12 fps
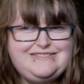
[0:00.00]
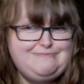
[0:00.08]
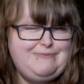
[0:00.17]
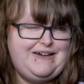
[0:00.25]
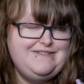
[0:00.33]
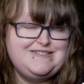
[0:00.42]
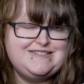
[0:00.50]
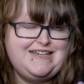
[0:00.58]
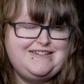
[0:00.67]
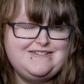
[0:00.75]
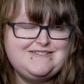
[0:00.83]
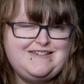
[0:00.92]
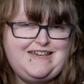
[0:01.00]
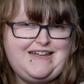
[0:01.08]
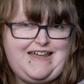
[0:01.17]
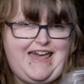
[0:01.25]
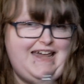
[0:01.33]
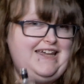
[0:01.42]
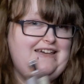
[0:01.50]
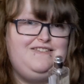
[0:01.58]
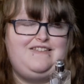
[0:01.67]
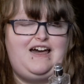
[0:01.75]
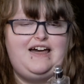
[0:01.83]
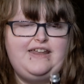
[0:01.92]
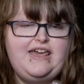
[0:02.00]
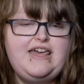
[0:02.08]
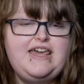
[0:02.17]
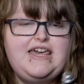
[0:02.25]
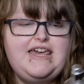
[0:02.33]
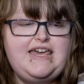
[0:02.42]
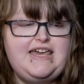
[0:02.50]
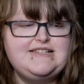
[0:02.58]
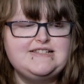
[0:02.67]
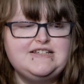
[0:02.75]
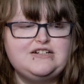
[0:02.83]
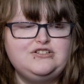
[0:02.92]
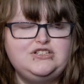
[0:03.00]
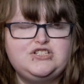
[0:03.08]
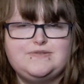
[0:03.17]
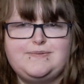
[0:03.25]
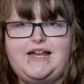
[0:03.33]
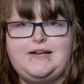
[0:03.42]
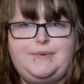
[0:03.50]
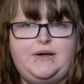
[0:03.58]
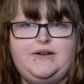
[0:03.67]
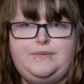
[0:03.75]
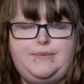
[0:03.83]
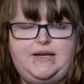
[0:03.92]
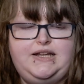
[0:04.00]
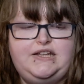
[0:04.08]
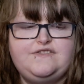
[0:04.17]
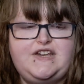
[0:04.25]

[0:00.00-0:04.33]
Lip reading: My skin doesn't get any of that. It's literally just blackberry and bay leaf.